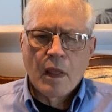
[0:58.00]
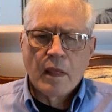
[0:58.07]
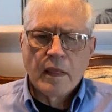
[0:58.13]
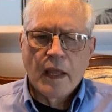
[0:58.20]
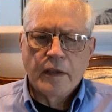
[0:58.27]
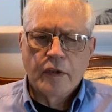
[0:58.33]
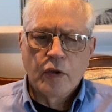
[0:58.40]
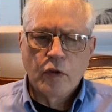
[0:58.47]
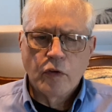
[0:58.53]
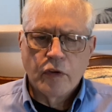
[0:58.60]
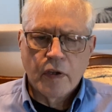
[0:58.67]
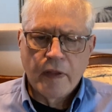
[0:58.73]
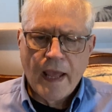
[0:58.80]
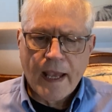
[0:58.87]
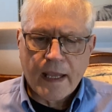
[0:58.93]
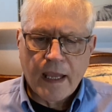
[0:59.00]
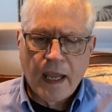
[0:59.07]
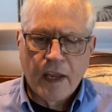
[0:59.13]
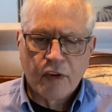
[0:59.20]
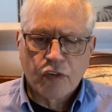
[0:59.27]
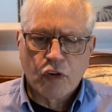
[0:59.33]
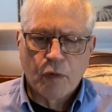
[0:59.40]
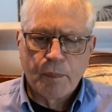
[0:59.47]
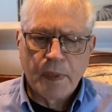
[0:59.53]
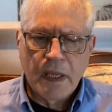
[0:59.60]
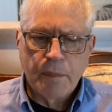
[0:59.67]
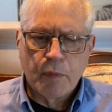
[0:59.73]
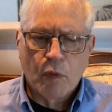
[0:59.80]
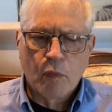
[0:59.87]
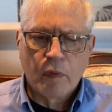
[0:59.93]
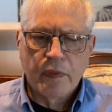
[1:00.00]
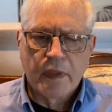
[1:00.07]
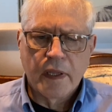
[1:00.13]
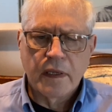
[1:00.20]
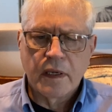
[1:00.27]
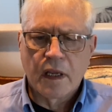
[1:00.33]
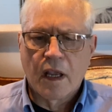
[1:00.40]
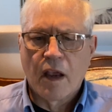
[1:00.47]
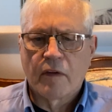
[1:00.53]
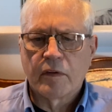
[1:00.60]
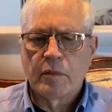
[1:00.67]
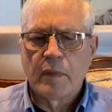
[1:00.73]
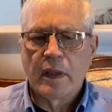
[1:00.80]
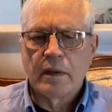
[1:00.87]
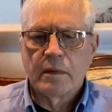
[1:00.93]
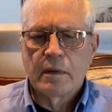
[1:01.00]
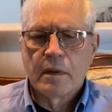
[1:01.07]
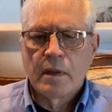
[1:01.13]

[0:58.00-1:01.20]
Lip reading: that due to that cancer, people within the government,